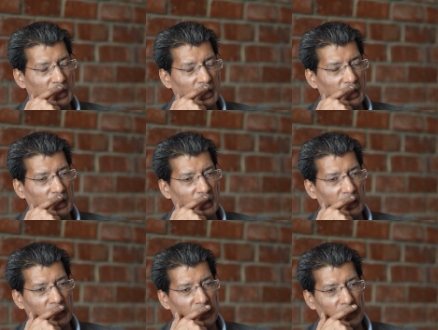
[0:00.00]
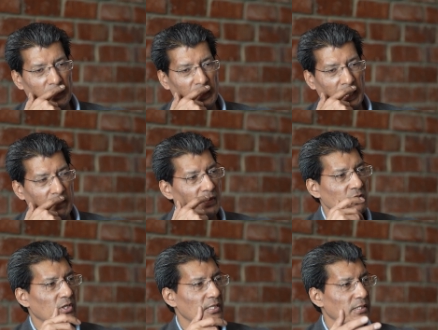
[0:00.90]
they have
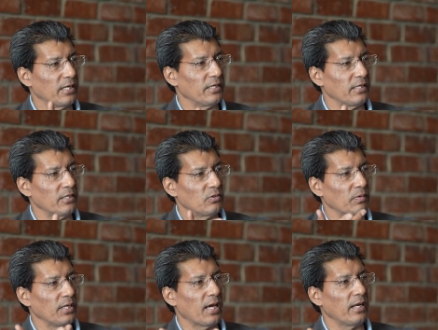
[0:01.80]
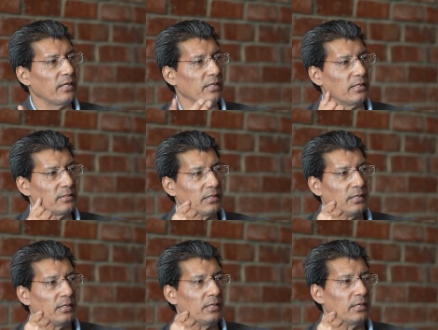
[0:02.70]
been translated into reality
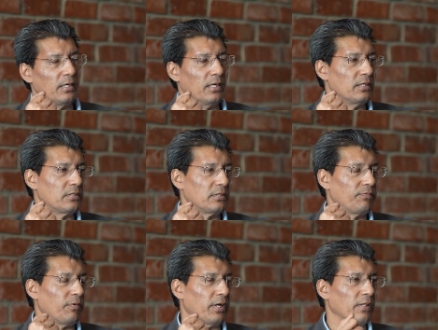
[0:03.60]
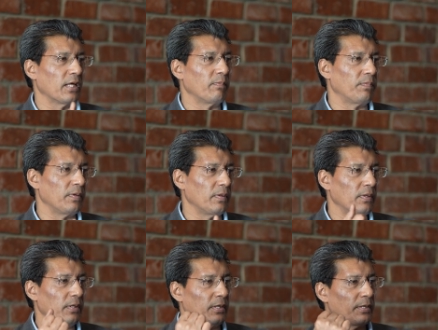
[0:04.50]
is, for
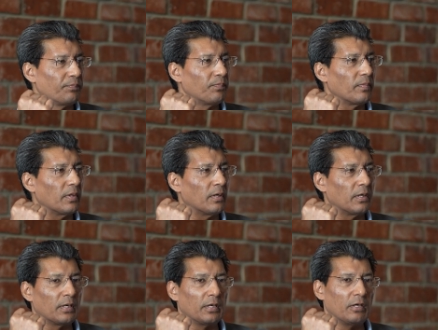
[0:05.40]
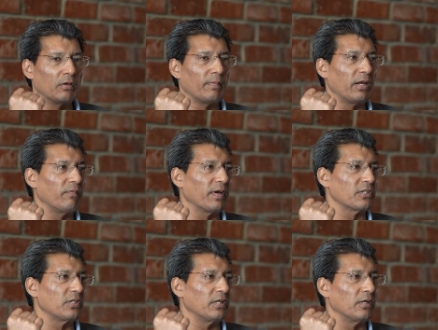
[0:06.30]
example,
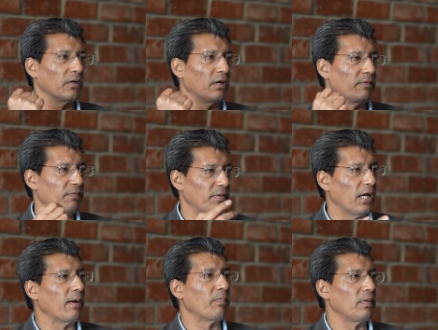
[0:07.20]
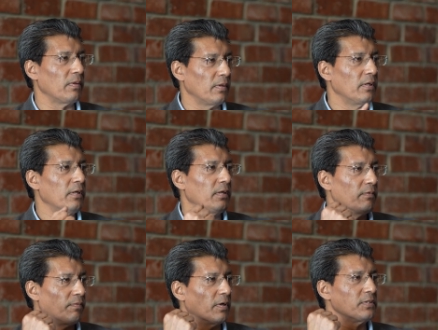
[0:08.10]
manufacturing of the Apple
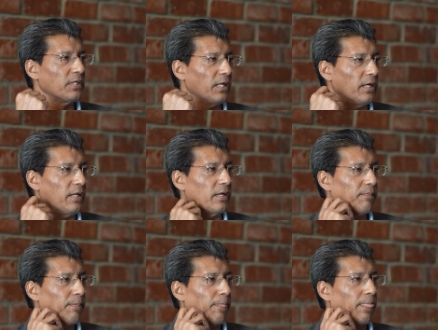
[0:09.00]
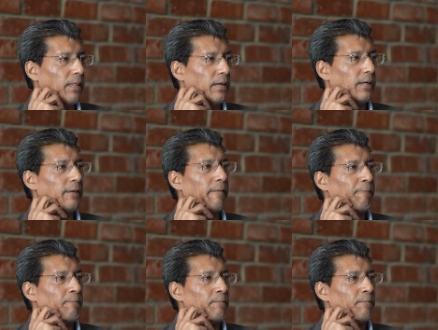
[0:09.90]
phones in India, right?